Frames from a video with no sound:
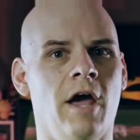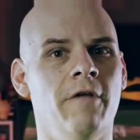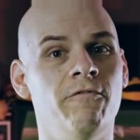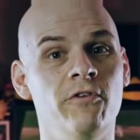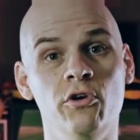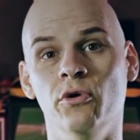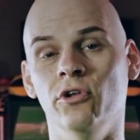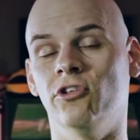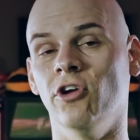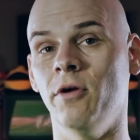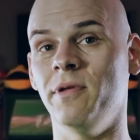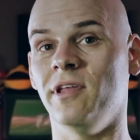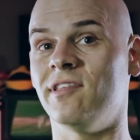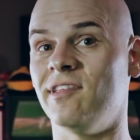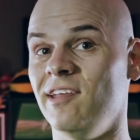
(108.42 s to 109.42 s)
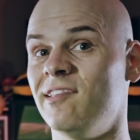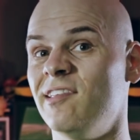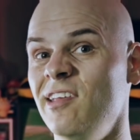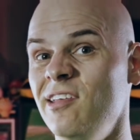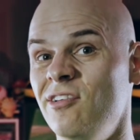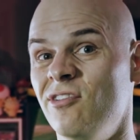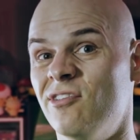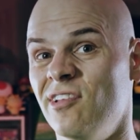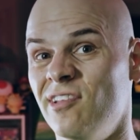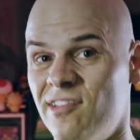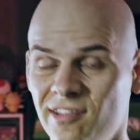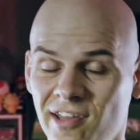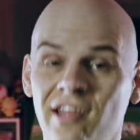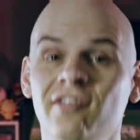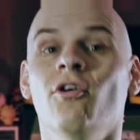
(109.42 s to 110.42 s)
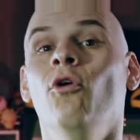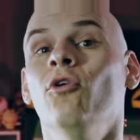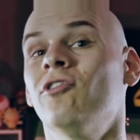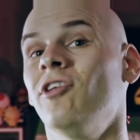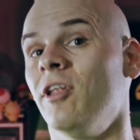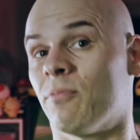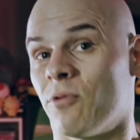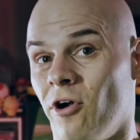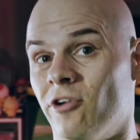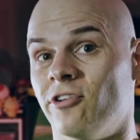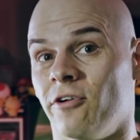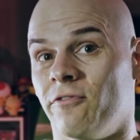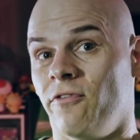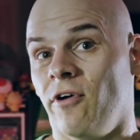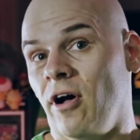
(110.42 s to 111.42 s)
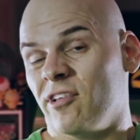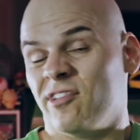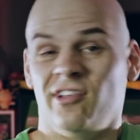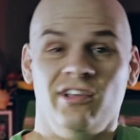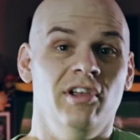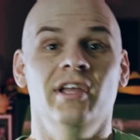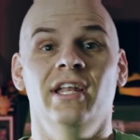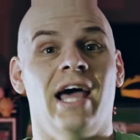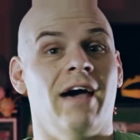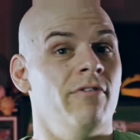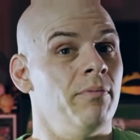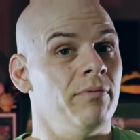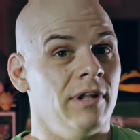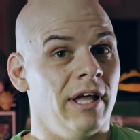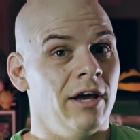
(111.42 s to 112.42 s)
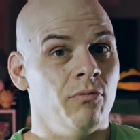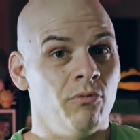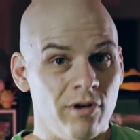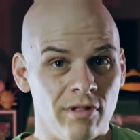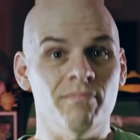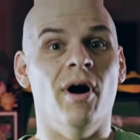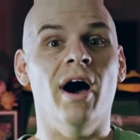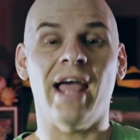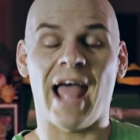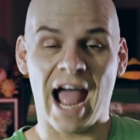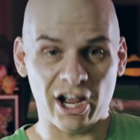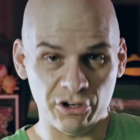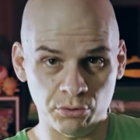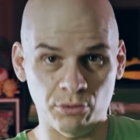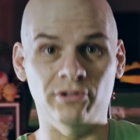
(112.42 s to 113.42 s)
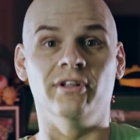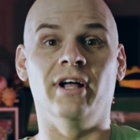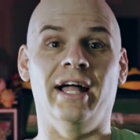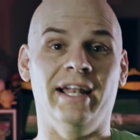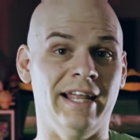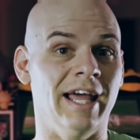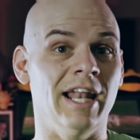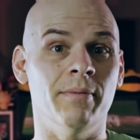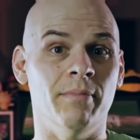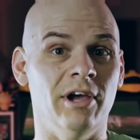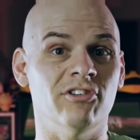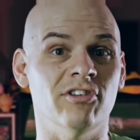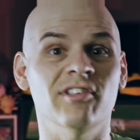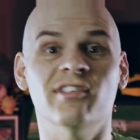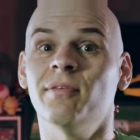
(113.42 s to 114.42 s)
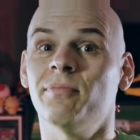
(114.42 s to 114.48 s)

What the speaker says: And for you Adobe CC users, there's also the project file so you can have a play with my actual lightning animations